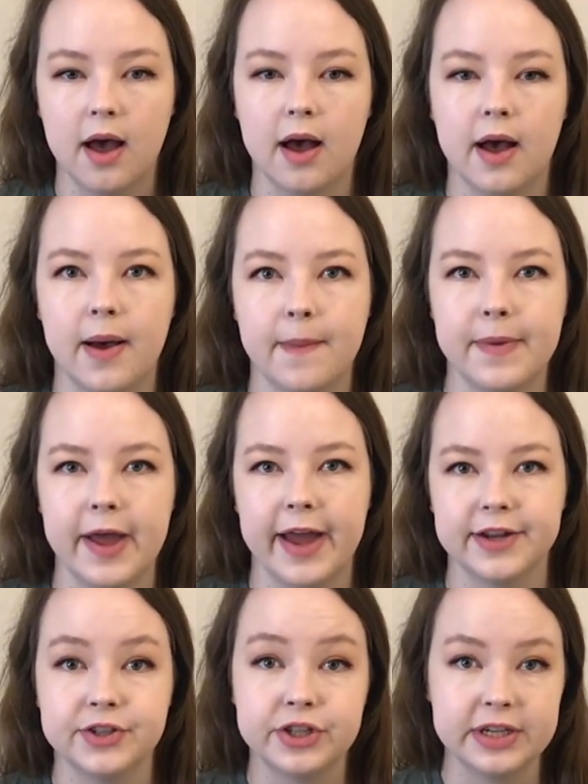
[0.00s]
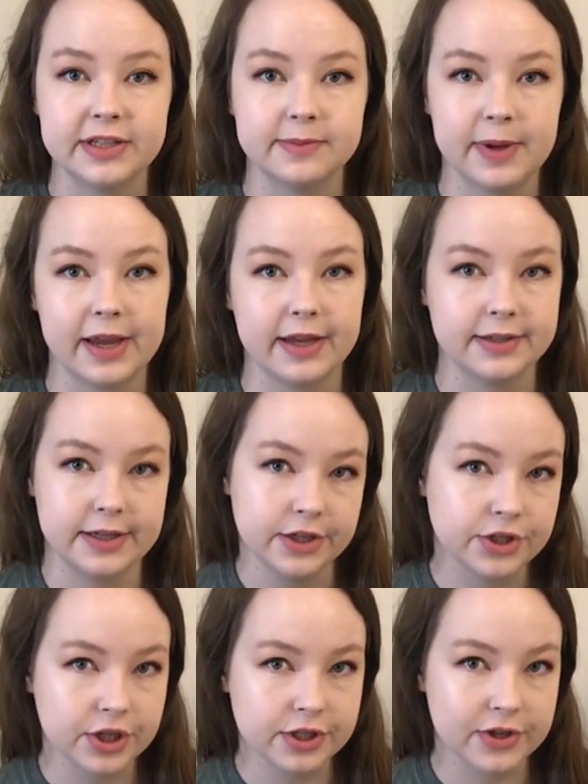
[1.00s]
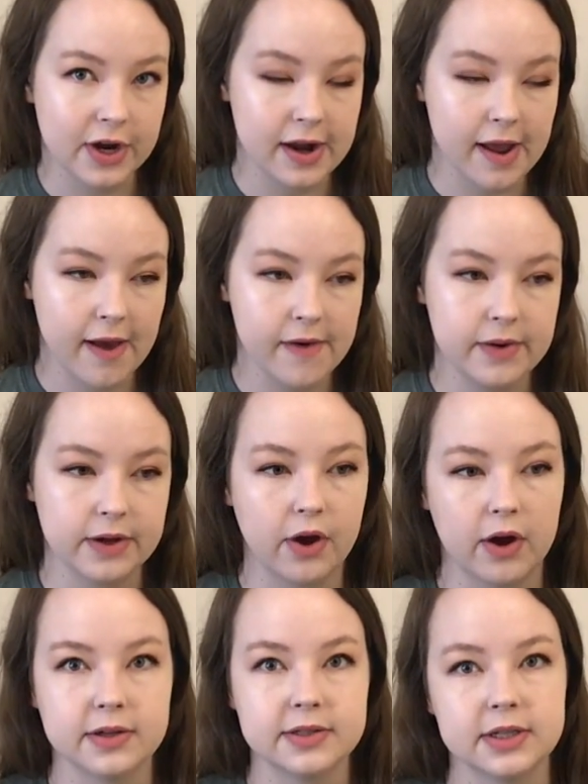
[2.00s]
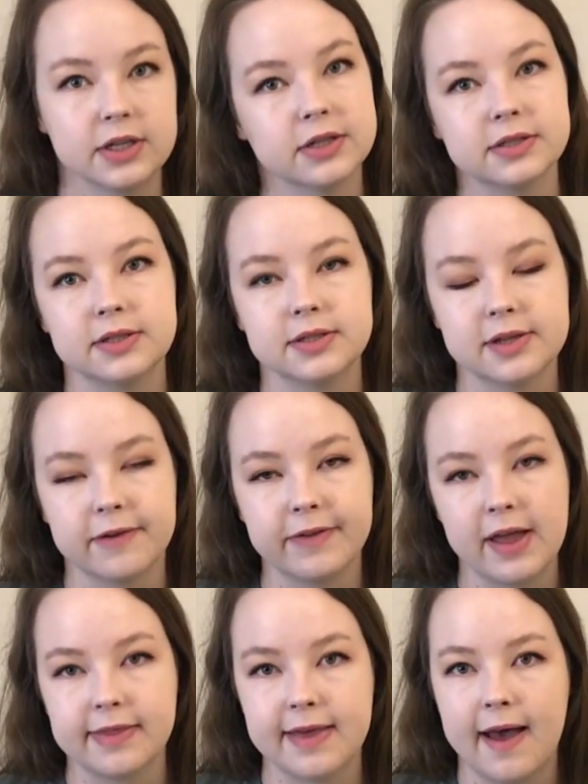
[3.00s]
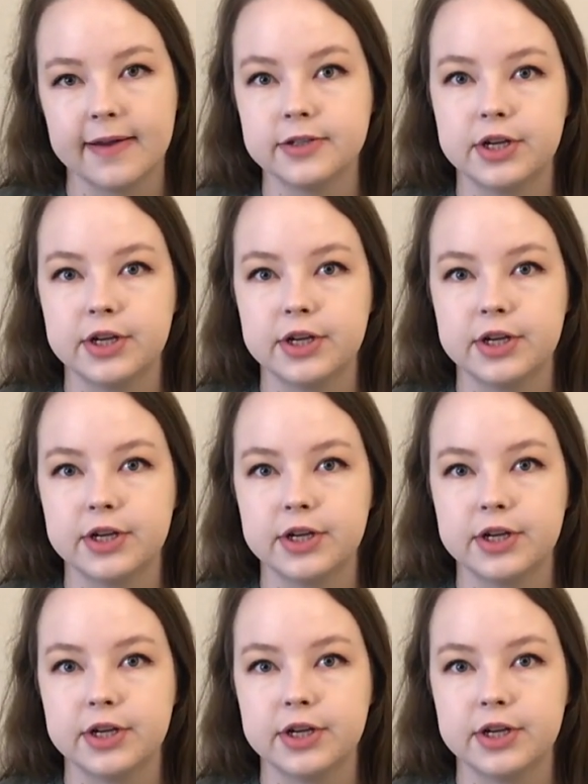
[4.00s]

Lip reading: And she is making t-shirts right now and car stickers and stuff like that.